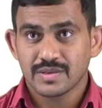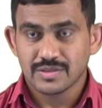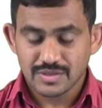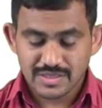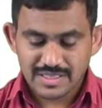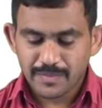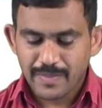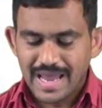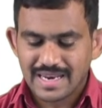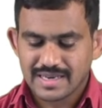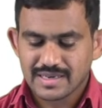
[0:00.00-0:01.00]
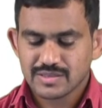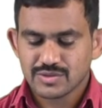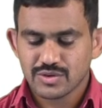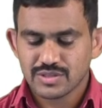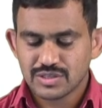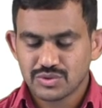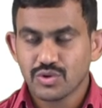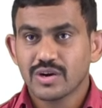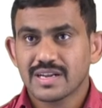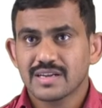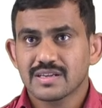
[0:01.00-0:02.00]
So these are parallel. So this
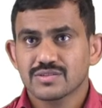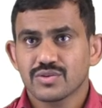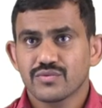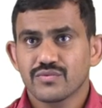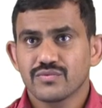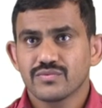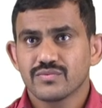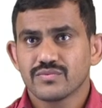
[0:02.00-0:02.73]
total, so